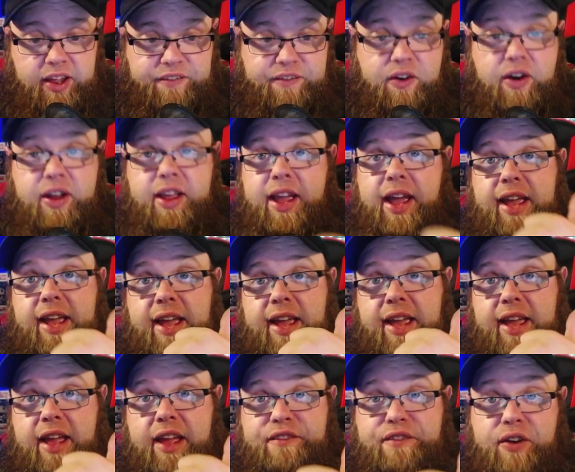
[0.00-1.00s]
If
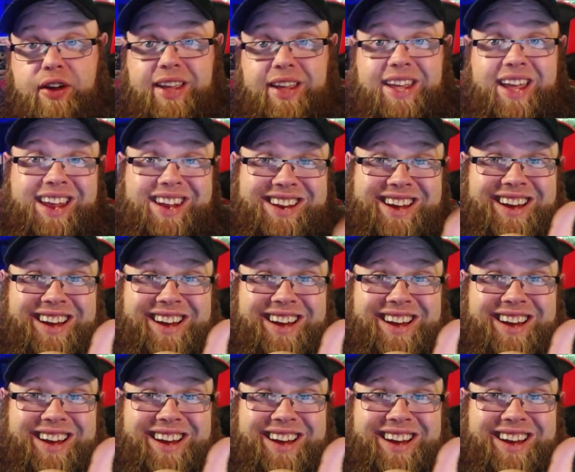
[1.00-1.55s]
I get an